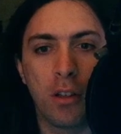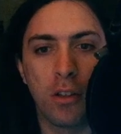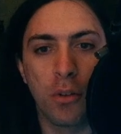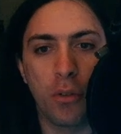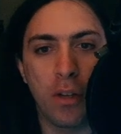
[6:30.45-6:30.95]

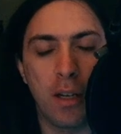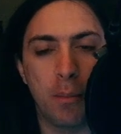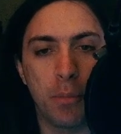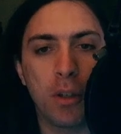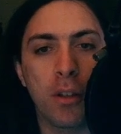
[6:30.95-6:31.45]
look that
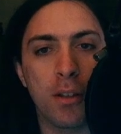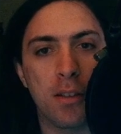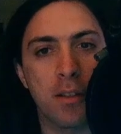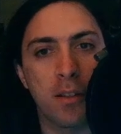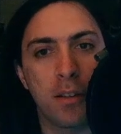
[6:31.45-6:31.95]
up
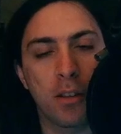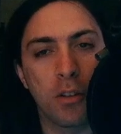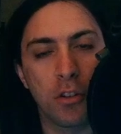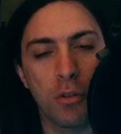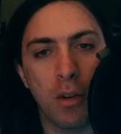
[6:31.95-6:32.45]
because a
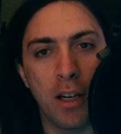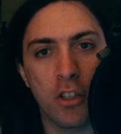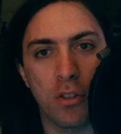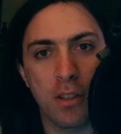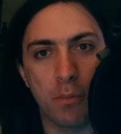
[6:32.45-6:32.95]
good UI
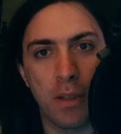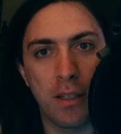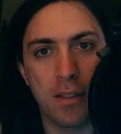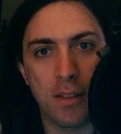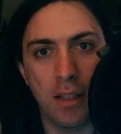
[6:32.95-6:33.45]
should
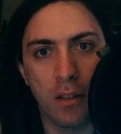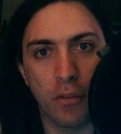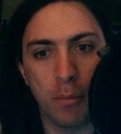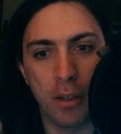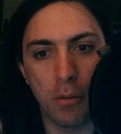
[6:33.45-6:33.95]
explain itself,
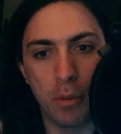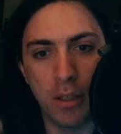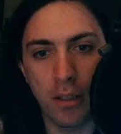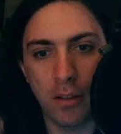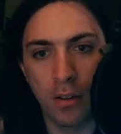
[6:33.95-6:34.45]
in my
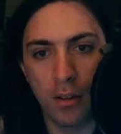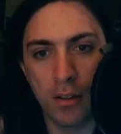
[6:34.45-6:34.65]
opinion.